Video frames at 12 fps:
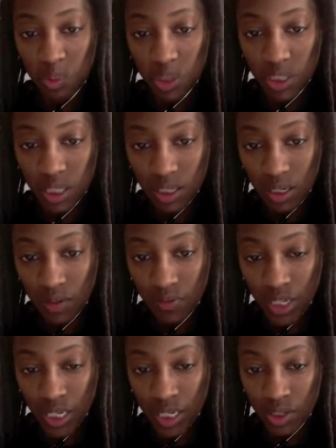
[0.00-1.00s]
percentile
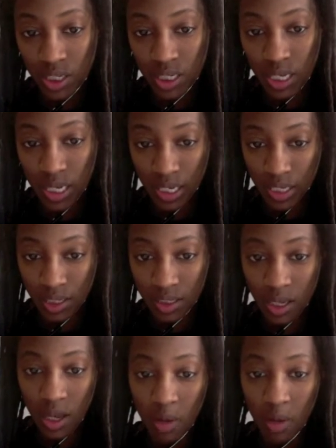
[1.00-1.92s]
for age and height,